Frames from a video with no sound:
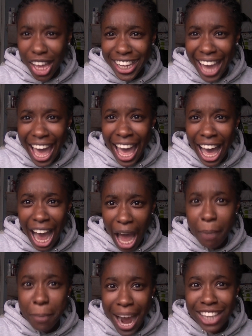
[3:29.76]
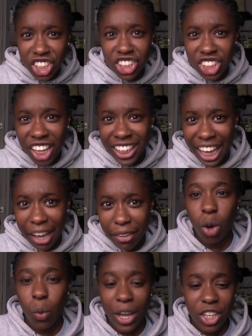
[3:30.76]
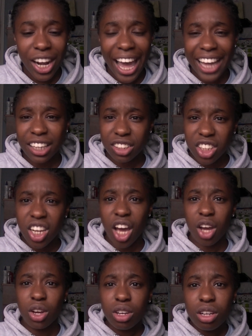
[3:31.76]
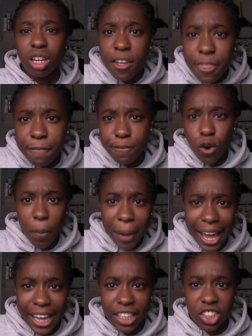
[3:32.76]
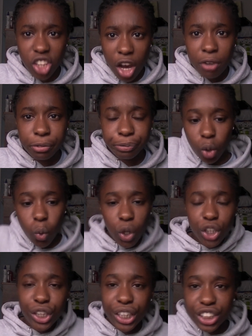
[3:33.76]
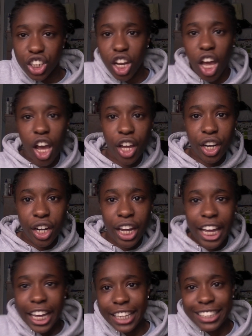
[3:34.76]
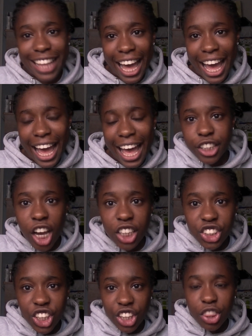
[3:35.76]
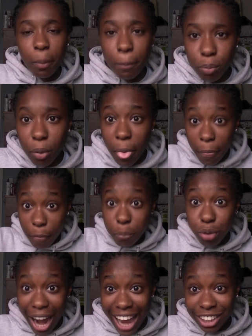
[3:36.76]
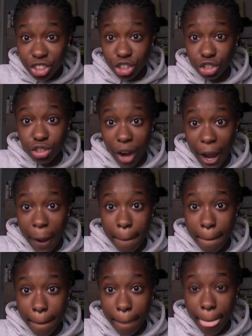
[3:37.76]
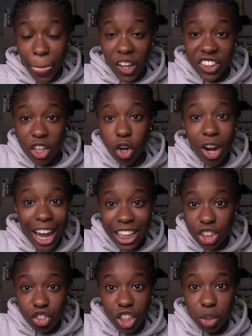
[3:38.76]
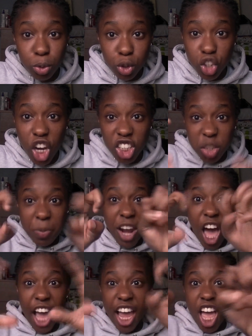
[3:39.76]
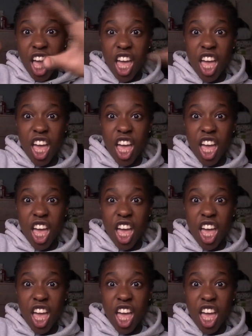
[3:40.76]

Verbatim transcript: yeah, I might just suck it? When you're like, you know, foreplay and stuff, what you need to learn is that touching the the breasts, right? They're not like stress balls. You can't just be like,